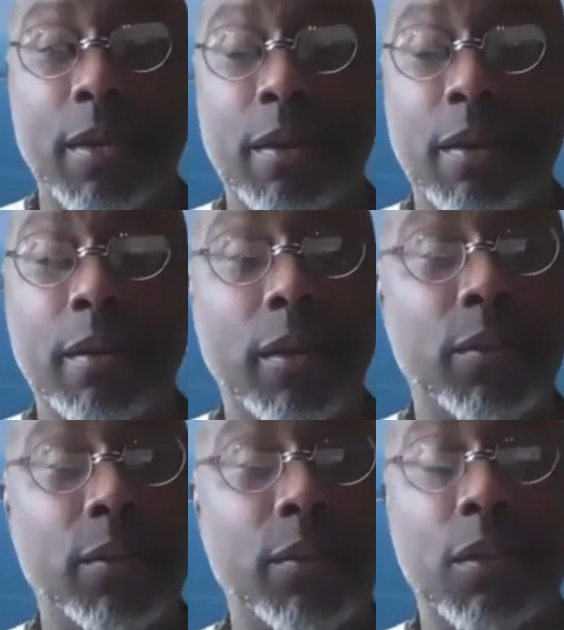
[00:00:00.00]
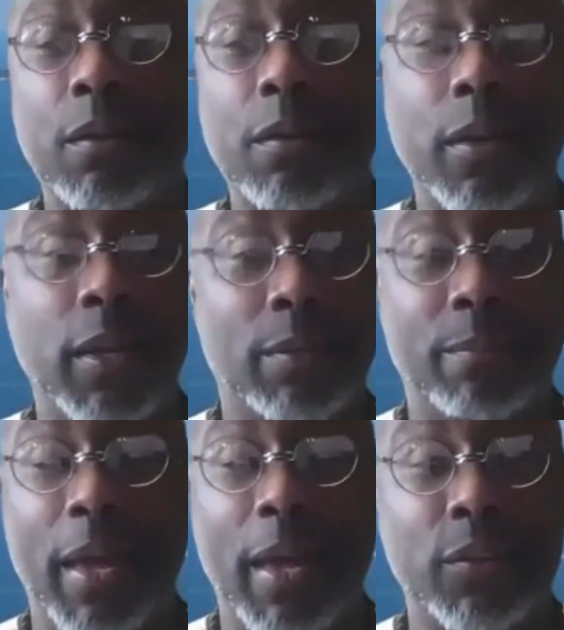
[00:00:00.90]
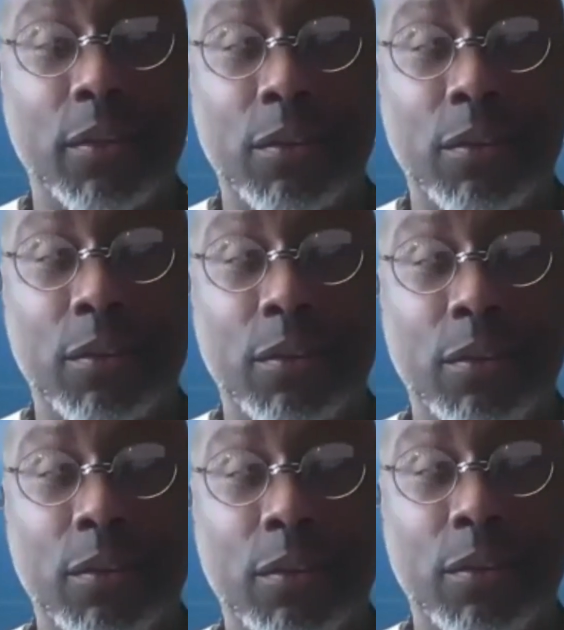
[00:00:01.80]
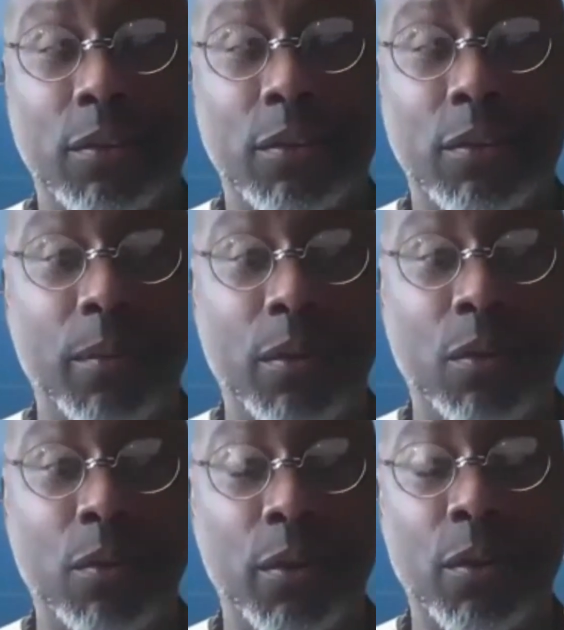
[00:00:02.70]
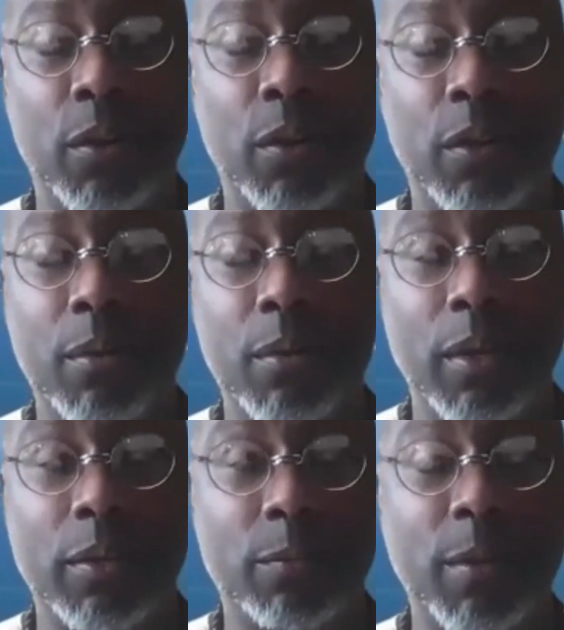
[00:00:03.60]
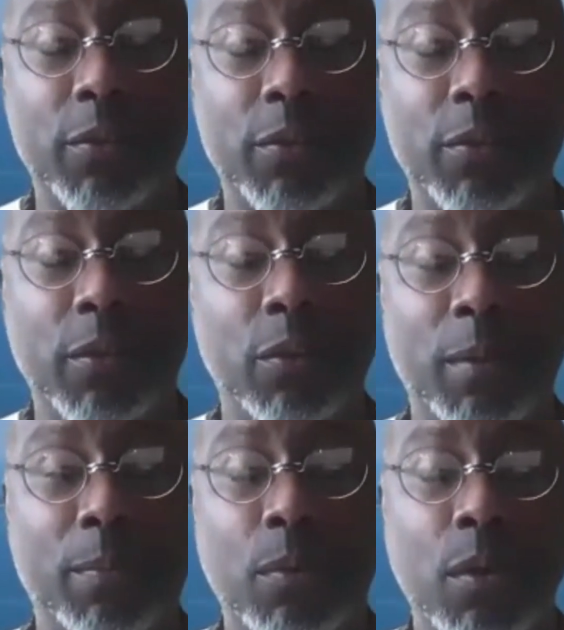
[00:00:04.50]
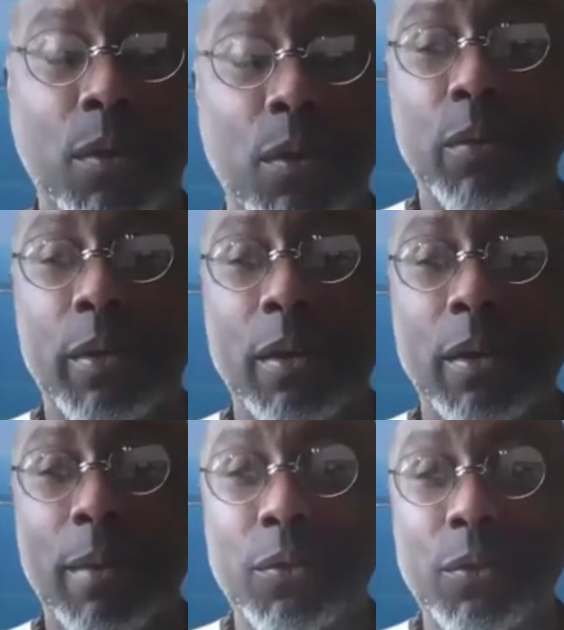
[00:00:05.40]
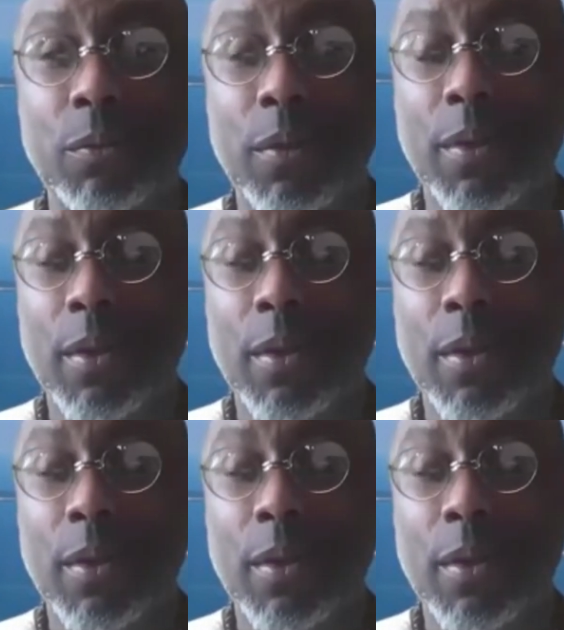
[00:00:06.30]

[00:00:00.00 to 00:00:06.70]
Care, concern, and compassion. You want to get that from your community, especially those people who care about you.